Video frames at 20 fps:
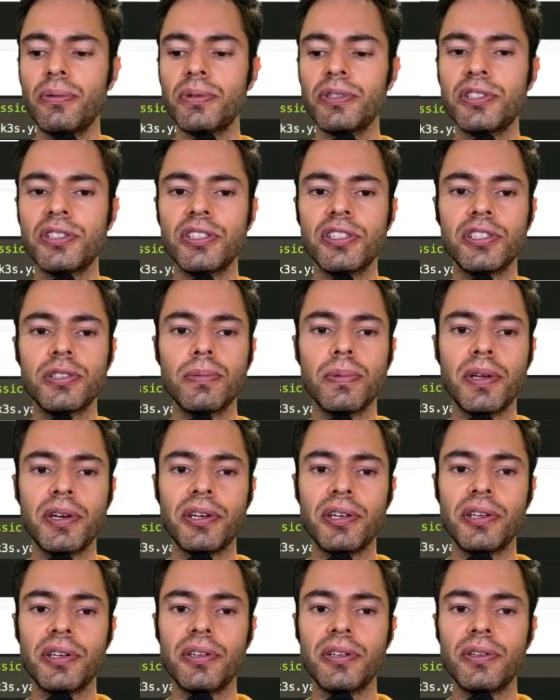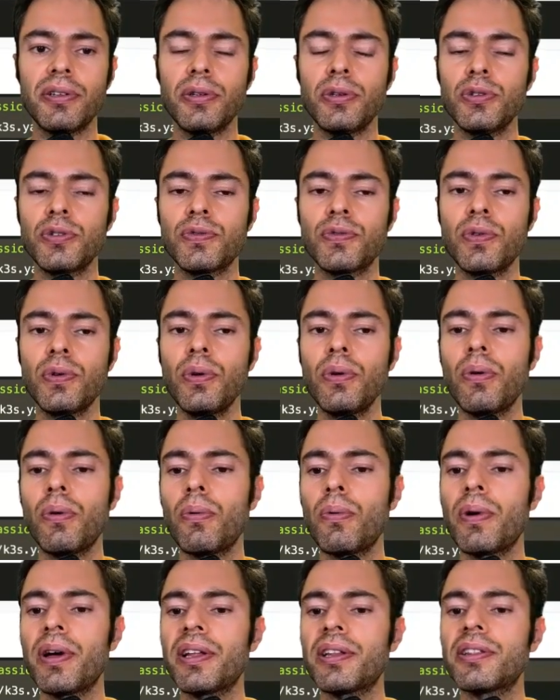which is very useful
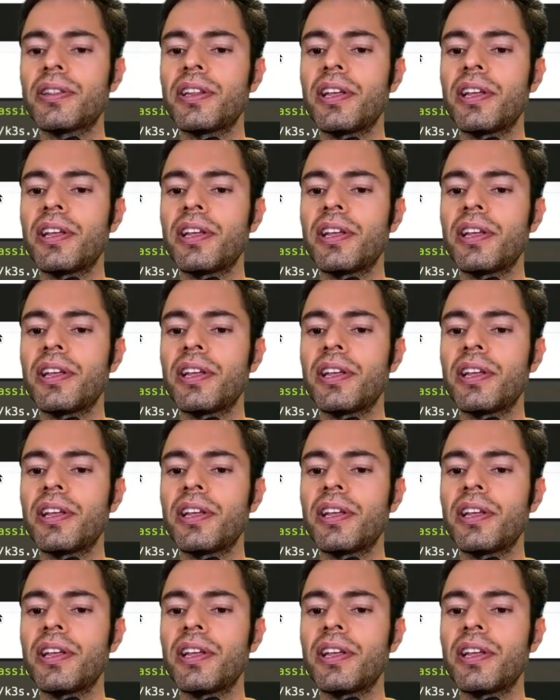when